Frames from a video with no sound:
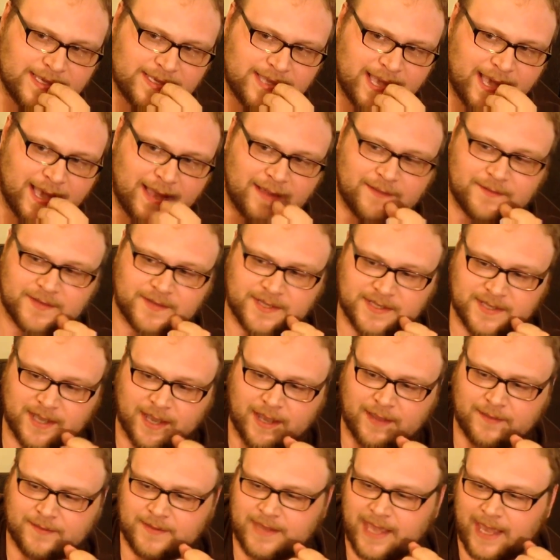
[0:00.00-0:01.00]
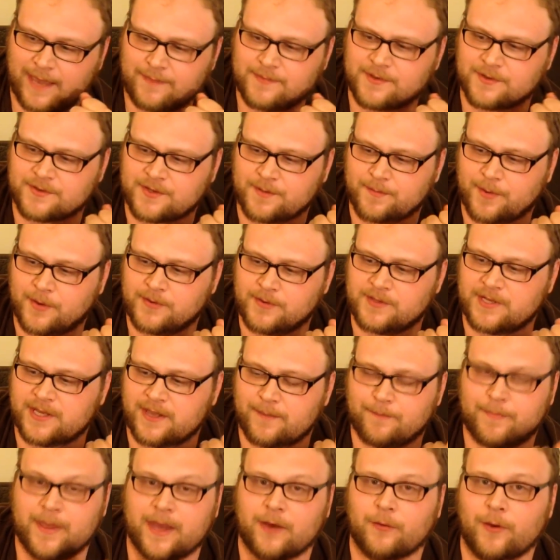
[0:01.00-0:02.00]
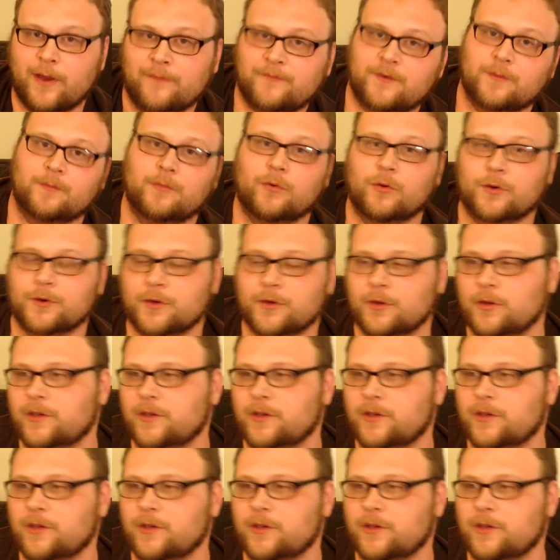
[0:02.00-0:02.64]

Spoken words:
is that games are supposed to get better after board.